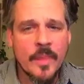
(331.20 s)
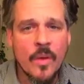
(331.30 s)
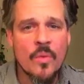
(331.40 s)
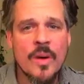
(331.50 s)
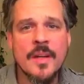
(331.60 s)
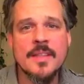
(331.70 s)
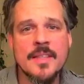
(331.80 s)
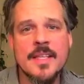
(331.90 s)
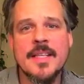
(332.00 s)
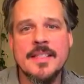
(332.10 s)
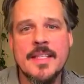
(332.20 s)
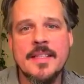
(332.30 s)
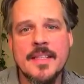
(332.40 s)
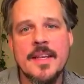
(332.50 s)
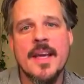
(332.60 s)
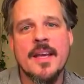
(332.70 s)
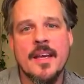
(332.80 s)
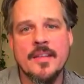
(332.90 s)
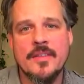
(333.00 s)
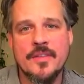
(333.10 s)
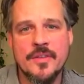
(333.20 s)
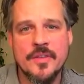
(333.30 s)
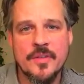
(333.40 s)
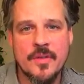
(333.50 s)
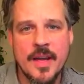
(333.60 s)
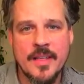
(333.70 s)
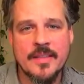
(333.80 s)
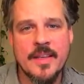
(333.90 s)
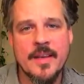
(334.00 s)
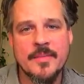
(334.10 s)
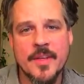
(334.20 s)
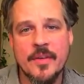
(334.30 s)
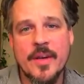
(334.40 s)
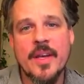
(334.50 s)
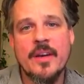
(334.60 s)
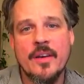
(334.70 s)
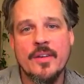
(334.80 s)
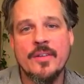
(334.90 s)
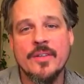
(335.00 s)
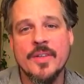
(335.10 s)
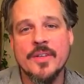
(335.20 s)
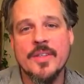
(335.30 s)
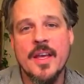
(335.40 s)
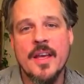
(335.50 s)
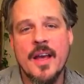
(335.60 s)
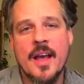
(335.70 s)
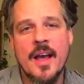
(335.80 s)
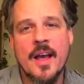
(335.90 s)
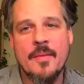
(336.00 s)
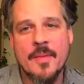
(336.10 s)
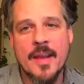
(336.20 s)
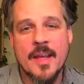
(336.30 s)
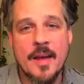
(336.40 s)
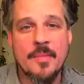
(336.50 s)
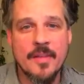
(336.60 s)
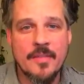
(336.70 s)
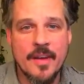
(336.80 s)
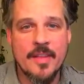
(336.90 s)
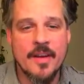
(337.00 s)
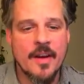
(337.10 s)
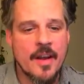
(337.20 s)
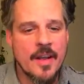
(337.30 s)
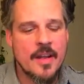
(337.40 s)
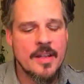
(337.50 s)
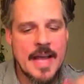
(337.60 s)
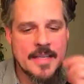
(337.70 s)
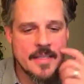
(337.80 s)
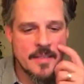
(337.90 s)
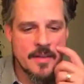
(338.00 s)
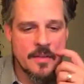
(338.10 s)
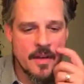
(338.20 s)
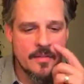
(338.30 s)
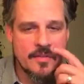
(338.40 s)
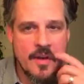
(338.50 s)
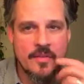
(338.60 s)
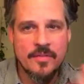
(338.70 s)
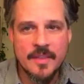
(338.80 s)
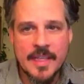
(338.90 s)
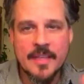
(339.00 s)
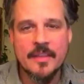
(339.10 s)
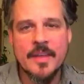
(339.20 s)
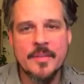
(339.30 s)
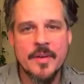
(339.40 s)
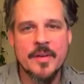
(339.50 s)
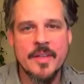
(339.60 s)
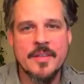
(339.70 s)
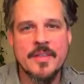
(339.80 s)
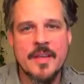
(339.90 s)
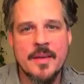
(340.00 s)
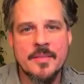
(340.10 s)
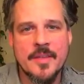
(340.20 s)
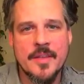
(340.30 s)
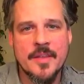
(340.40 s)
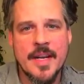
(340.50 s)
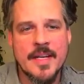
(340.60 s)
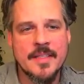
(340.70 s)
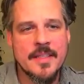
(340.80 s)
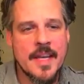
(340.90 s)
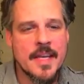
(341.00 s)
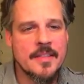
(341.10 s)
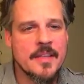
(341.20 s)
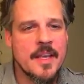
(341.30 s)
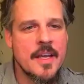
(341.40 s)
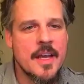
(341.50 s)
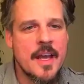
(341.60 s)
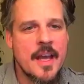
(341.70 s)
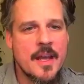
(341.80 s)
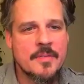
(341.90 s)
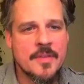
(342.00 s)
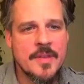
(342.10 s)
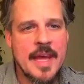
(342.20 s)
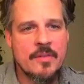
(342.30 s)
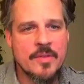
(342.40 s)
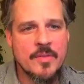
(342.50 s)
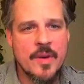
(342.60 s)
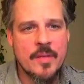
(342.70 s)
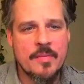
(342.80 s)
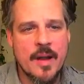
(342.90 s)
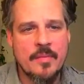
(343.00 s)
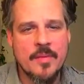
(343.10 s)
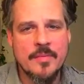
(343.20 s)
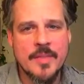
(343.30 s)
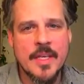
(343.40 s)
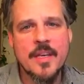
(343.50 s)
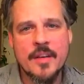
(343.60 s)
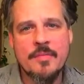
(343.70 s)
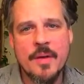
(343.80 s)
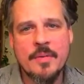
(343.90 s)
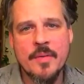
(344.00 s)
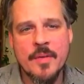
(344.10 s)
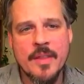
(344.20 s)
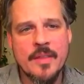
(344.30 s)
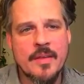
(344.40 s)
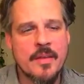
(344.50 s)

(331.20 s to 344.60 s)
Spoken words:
One is that it did deny constitutional rights to green card holders and a couple of other classes of legal immigrants to the United States. So that was one of the problems. They could have probably written